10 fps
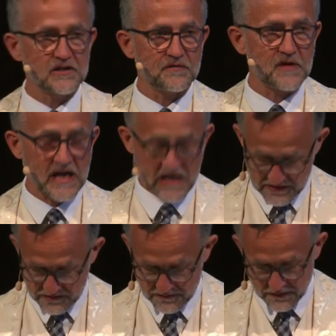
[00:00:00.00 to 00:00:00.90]
end of
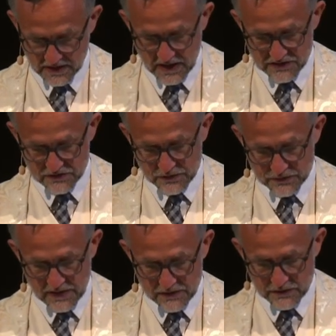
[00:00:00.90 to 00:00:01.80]
8. Okay, so
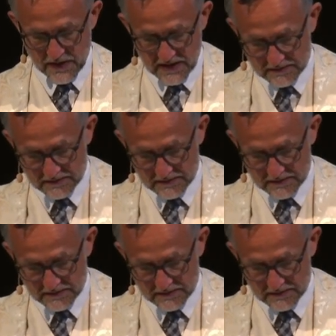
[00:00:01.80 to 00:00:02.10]
3 through